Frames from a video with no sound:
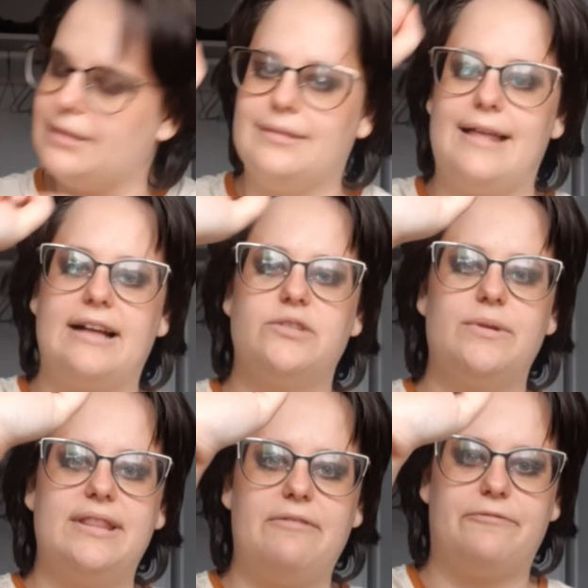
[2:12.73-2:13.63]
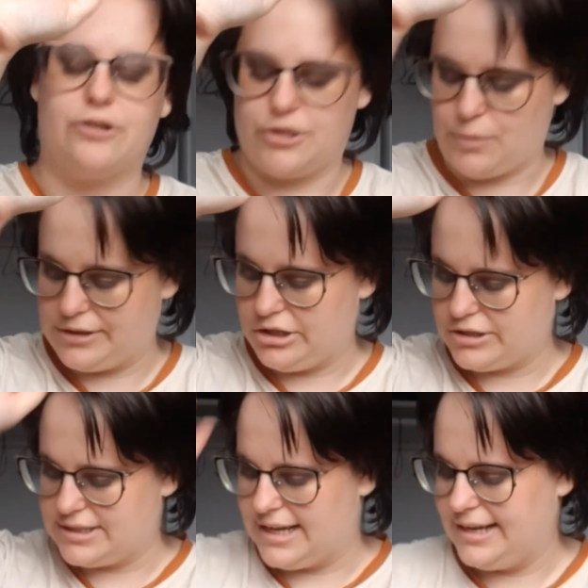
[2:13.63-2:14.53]
that's what that first one
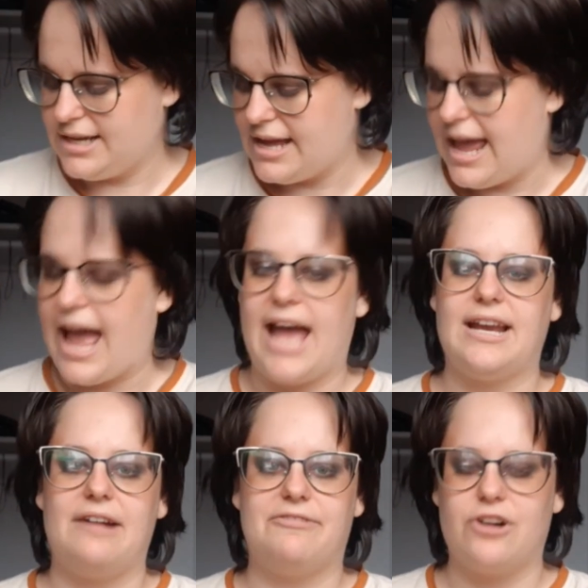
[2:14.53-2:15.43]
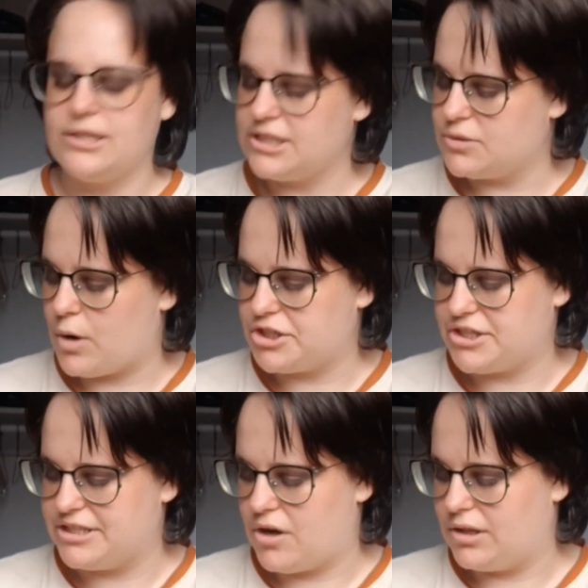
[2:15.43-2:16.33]
looks like. And I forgot to swatch
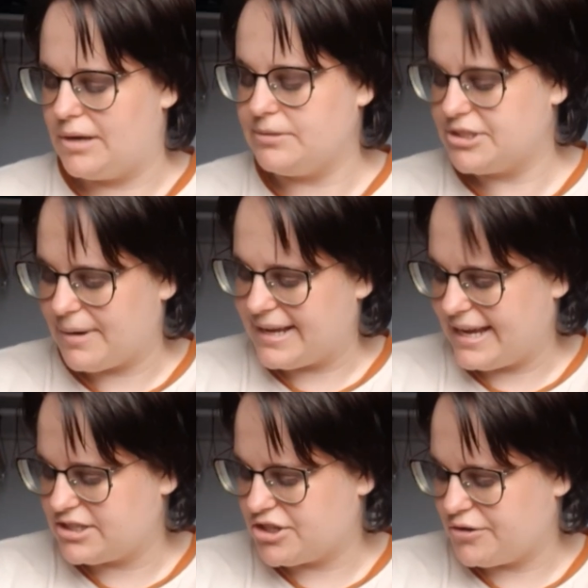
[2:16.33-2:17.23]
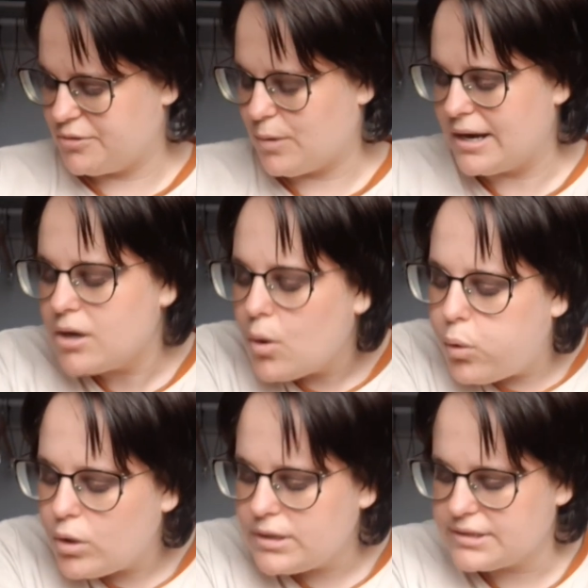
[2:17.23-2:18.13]
these all out, so I can't show you what
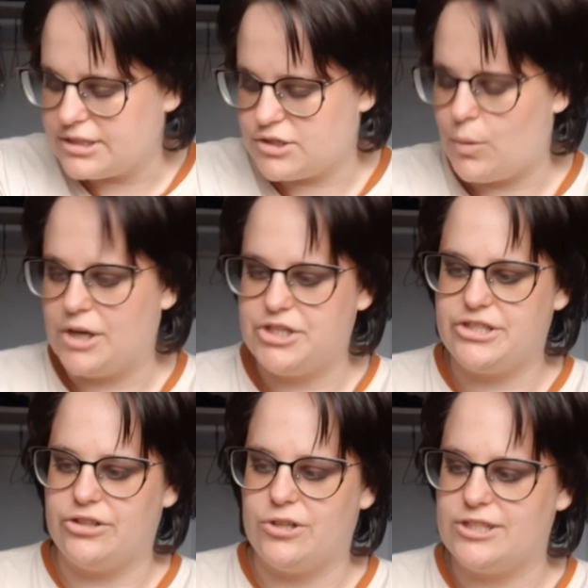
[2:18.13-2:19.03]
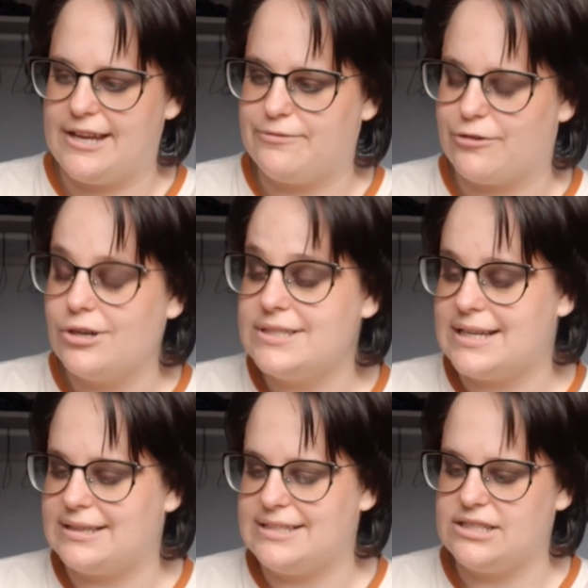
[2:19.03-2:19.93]
the swatches looked like first,
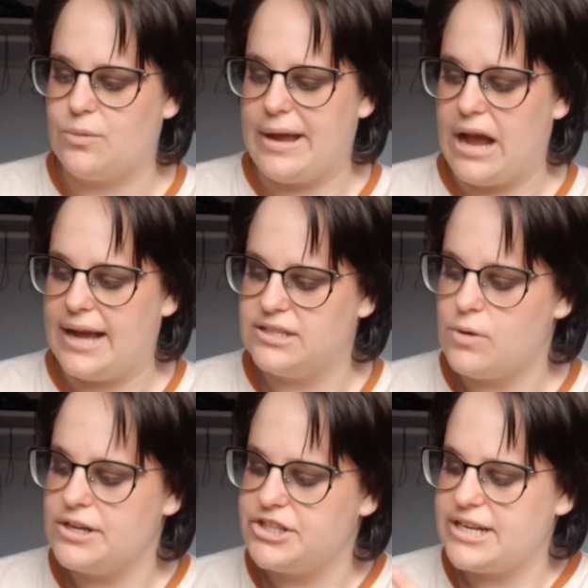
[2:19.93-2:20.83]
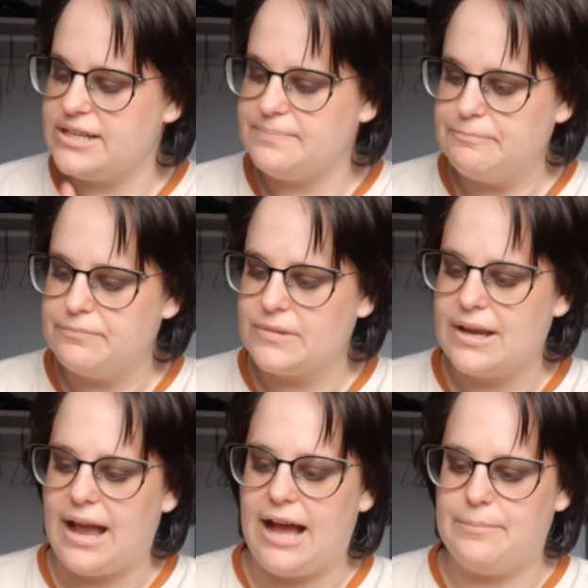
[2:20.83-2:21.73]
at least the way I swatched it.
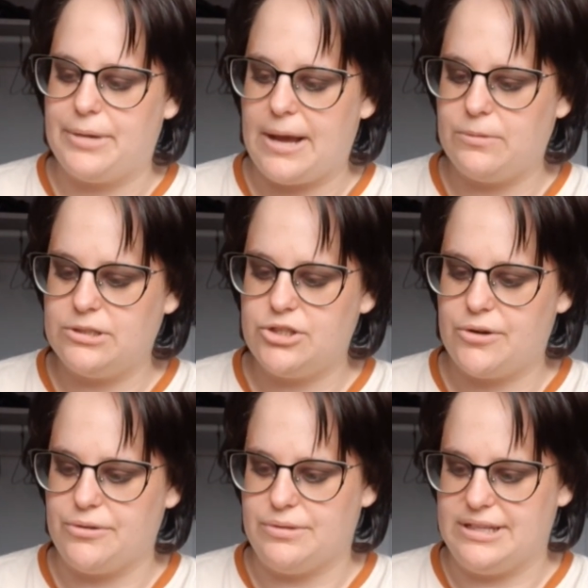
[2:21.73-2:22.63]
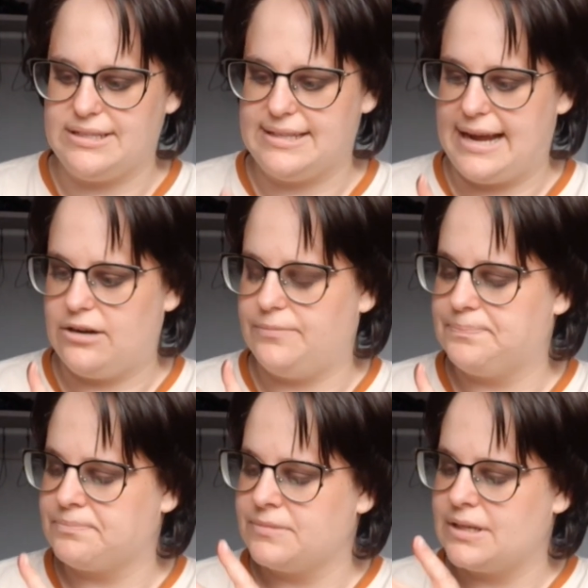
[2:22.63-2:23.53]
But I will show you these now.
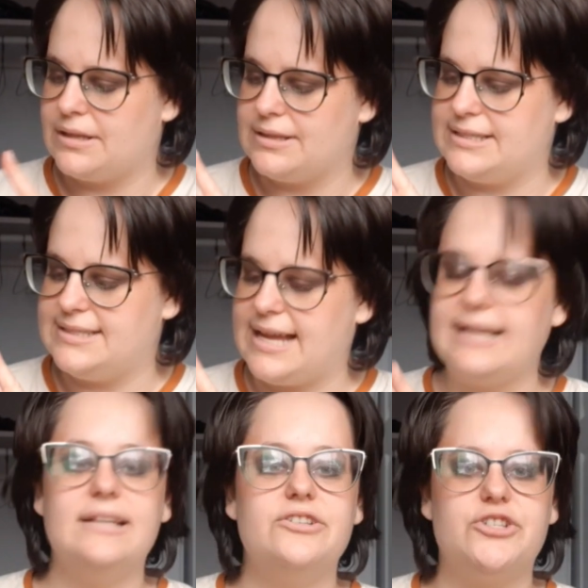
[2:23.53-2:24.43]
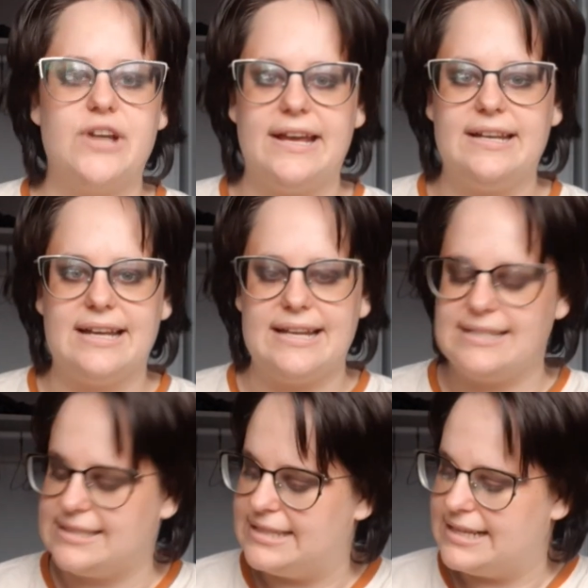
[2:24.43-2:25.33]
The second shade
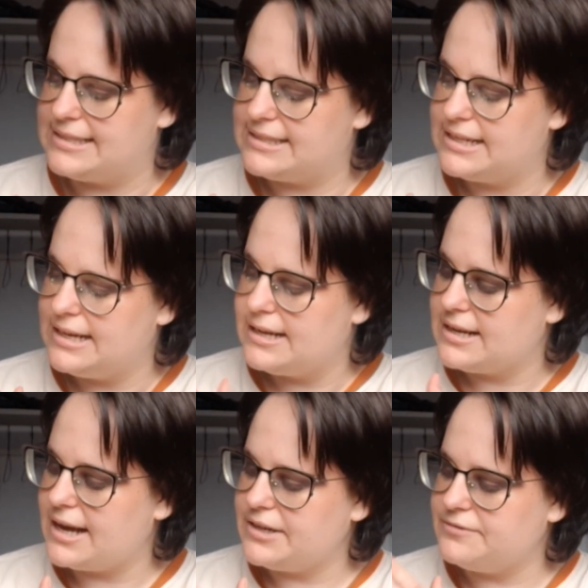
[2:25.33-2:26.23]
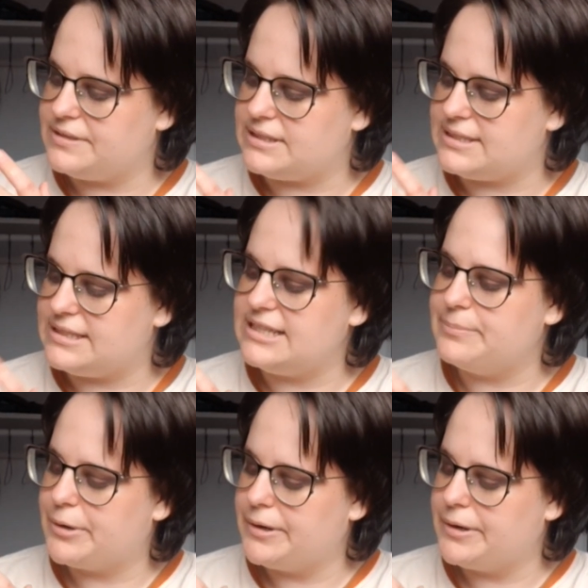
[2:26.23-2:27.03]
is this kind of deep